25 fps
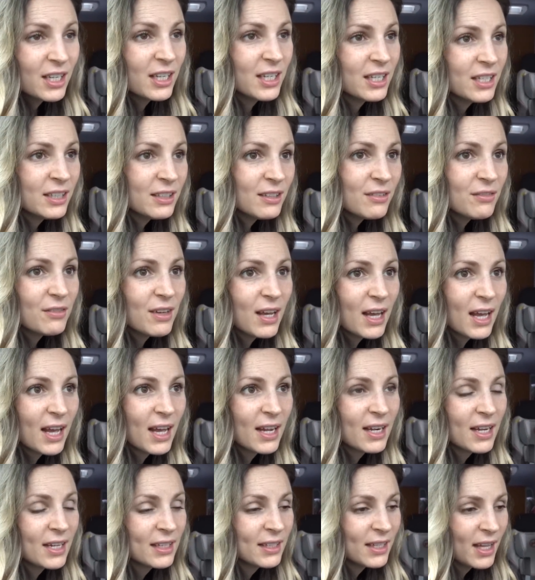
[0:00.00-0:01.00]
in the
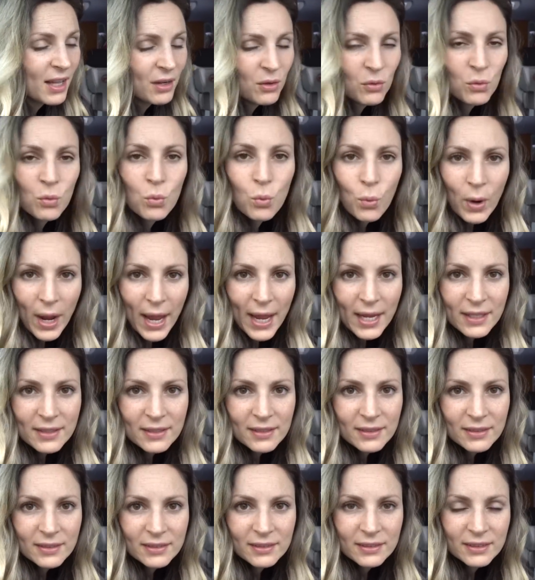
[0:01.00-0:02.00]
van and then
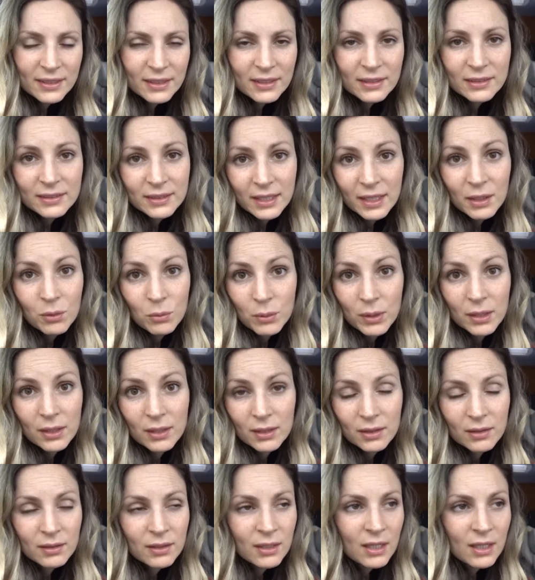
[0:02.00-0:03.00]
wait till they will